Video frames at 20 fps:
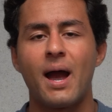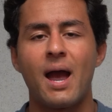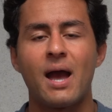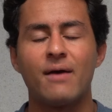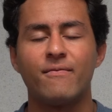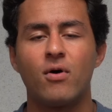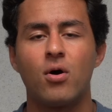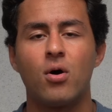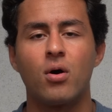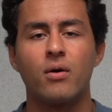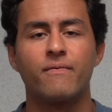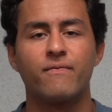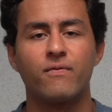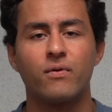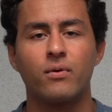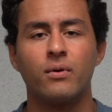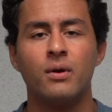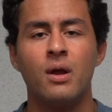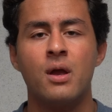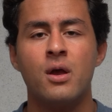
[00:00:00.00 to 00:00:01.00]
I have a heart
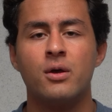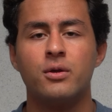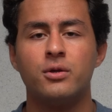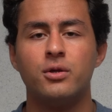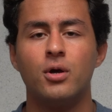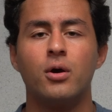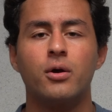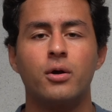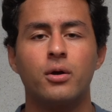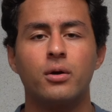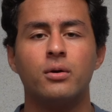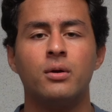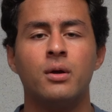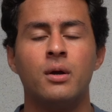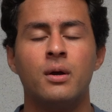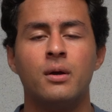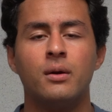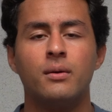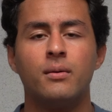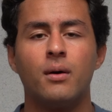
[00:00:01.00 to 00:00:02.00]
for younger
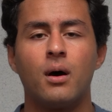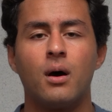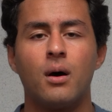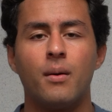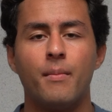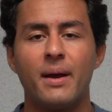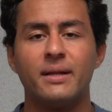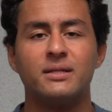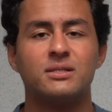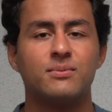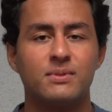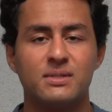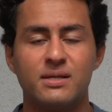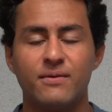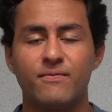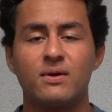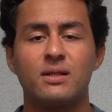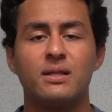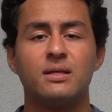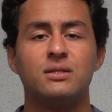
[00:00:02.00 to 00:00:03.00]
uh, um, men
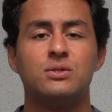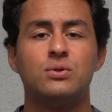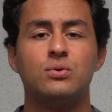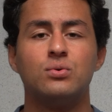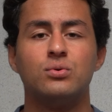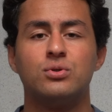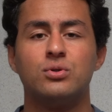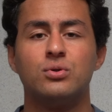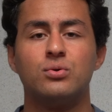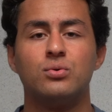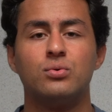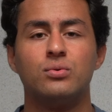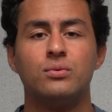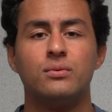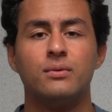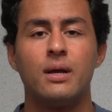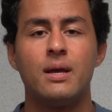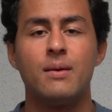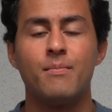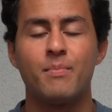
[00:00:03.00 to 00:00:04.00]
specifically to to
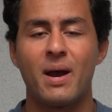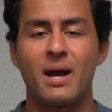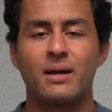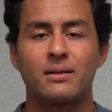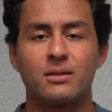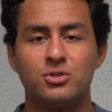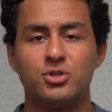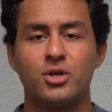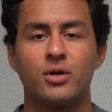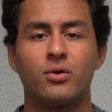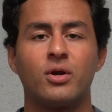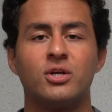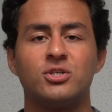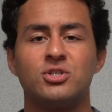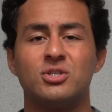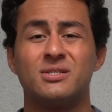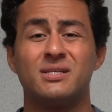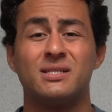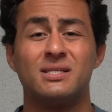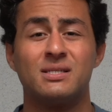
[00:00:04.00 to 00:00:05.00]
impact the
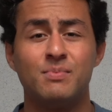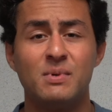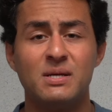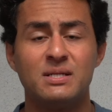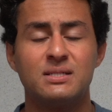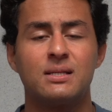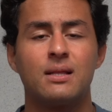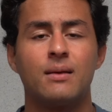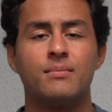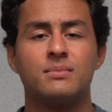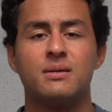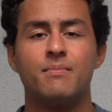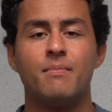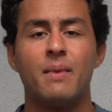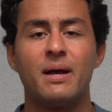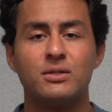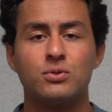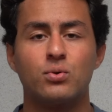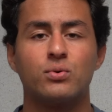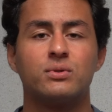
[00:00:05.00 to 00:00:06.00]
generations, to speak to them, to
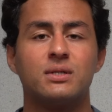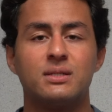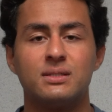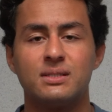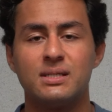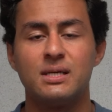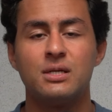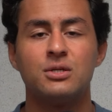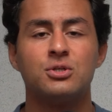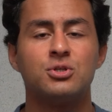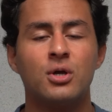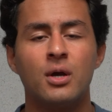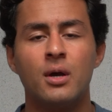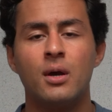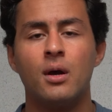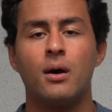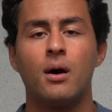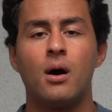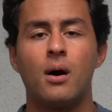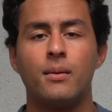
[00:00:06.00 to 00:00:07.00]
mentor, to teach,
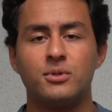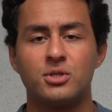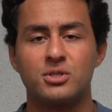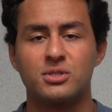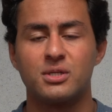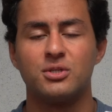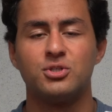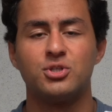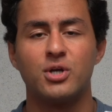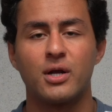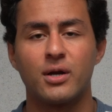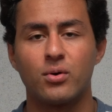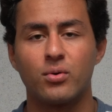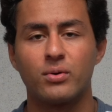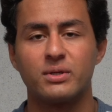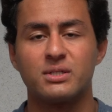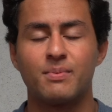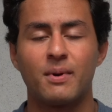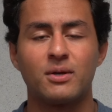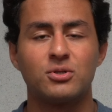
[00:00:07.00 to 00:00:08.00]
um, just in
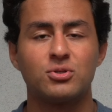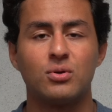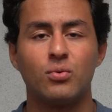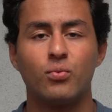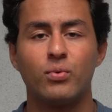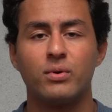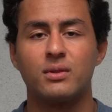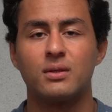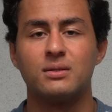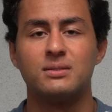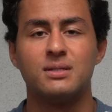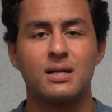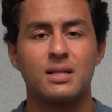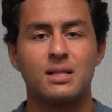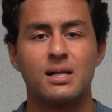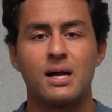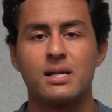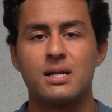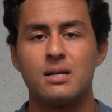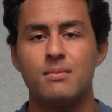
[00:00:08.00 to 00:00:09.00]
general, especially with the
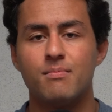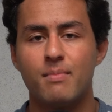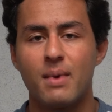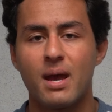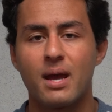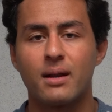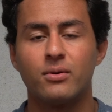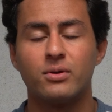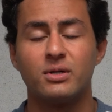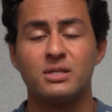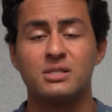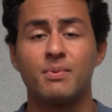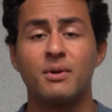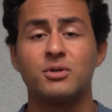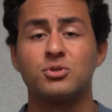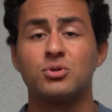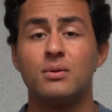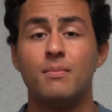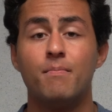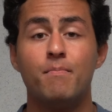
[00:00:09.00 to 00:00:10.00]
decline in manhood,
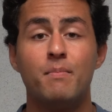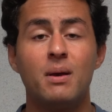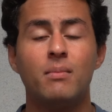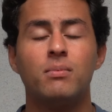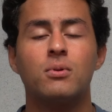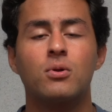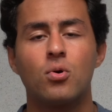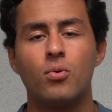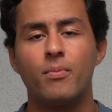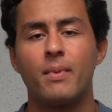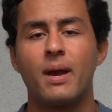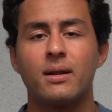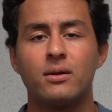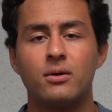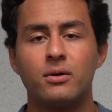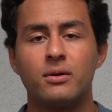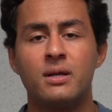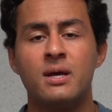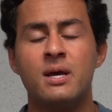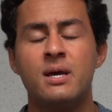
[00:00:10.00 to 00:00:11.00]
especially in biblical
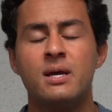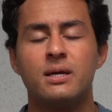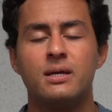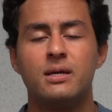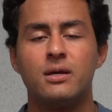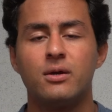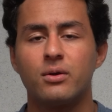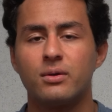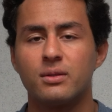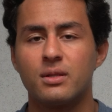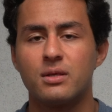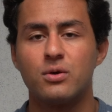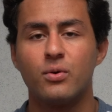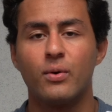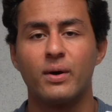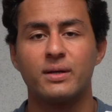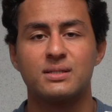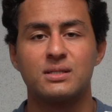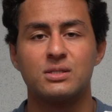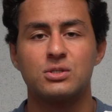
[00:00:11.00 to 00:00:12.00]
manhood here in the
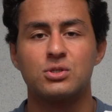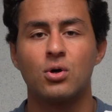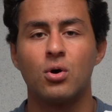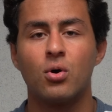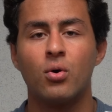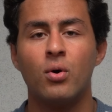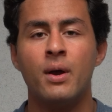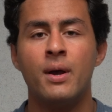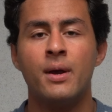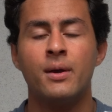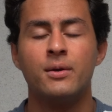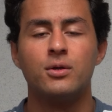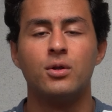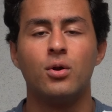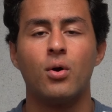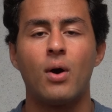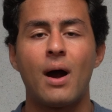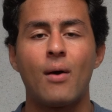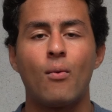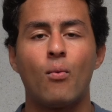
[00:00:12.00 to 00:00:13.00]
U.S. And so, you
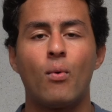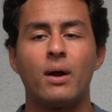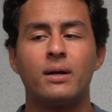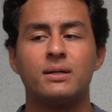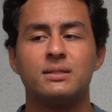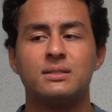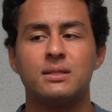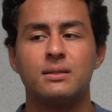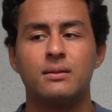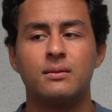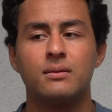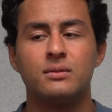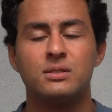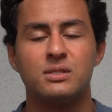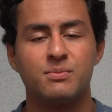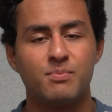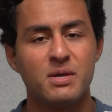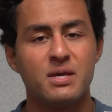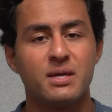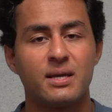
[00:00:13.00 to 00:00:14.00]
know, I wanted to
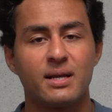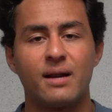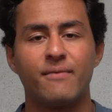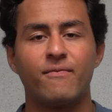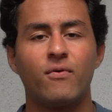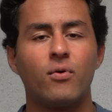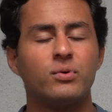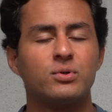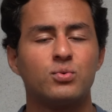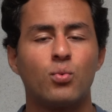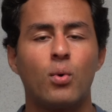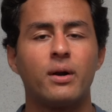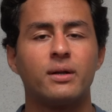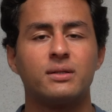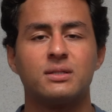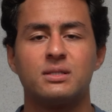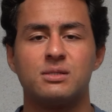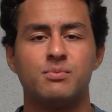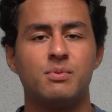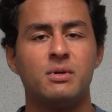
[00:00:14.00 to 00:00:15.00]
speak, and I've always
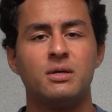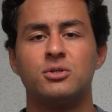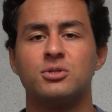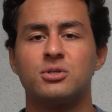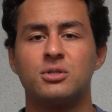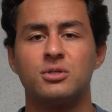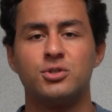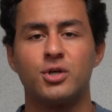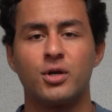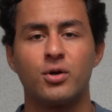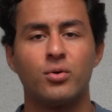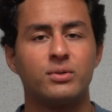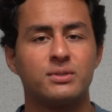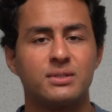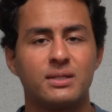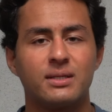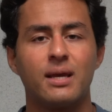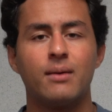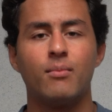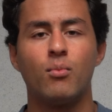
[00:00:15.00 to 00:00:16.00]
wanted to speak just in general and
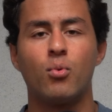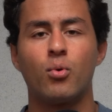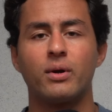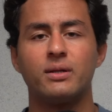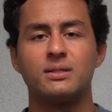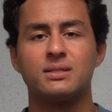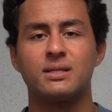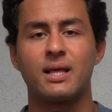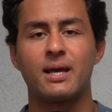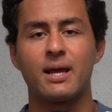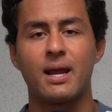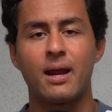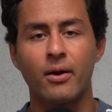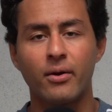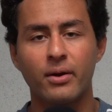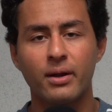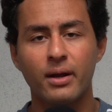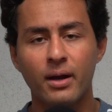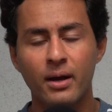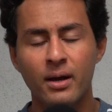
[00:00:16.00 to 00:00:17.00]
to get more into that
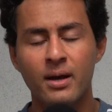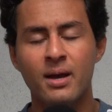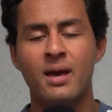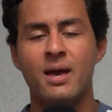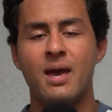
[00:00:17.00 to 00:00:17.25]
area.